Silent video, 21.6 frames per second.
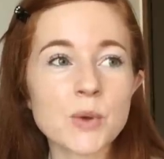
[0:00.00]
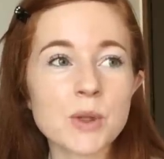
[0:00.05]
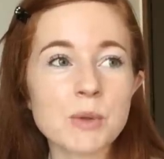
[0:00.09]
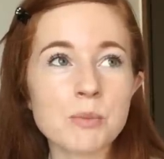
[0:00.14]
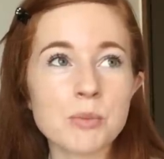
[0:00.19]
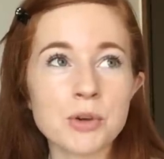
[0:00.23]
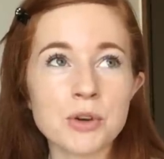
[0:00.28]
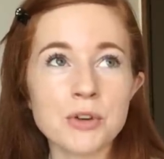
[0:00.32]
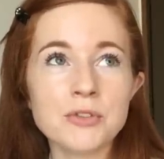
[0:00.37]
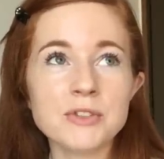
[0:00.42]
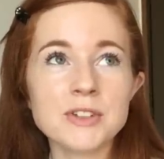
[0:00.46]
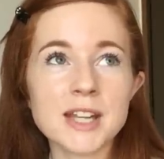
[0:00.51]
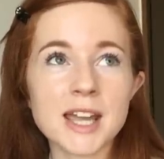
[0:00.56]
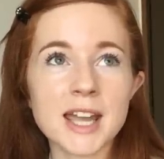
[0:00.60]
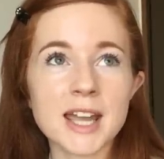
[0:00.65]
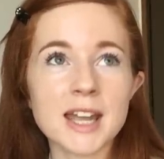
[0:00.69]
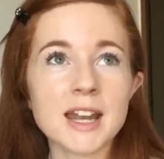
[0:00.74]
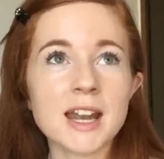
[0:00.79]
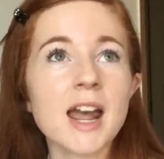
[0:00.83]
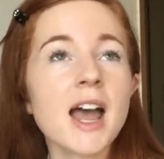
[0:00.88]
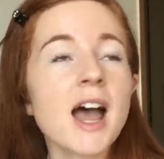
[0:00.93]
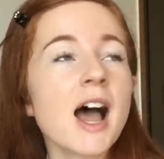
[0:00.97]
We moved
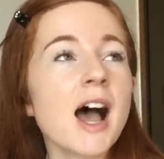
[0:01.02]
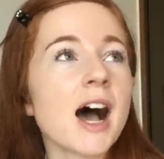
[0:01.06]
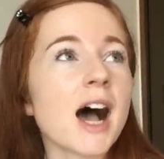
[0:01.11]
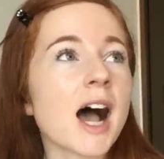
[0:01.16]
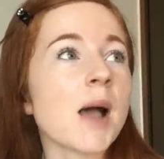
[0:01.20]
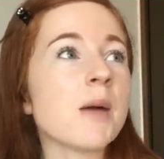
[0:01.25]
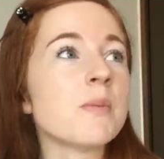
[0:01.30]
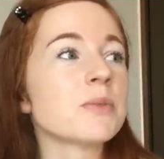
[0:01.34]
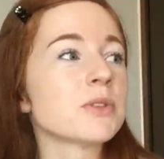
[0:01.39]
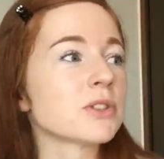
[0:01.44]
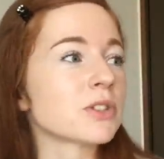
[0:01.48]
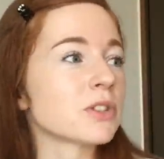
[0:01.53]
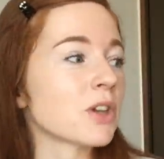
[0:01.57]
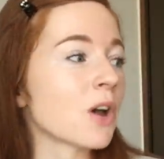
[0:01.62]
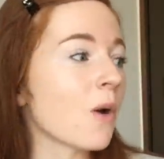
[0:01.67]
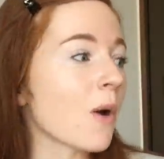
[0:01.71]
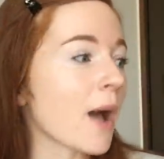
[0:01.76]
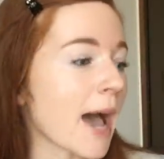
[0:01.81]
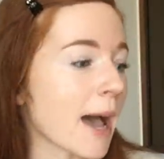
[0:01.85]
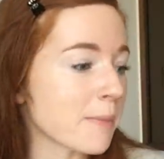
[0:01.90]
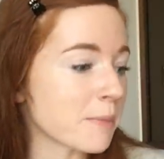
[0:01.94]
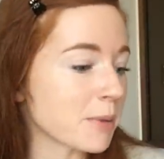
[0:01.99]
in. I'm
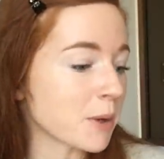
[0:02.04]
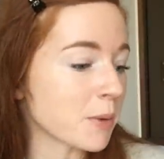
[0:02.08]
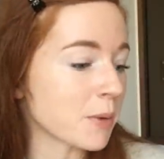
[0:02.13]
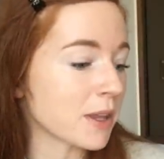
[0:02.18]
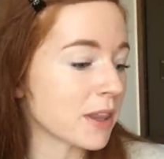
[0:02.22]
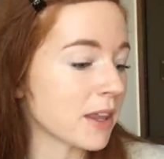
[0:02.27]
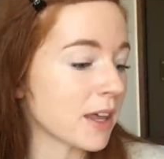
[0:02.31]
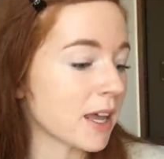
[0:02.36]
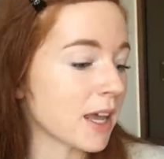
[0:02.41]
so happy with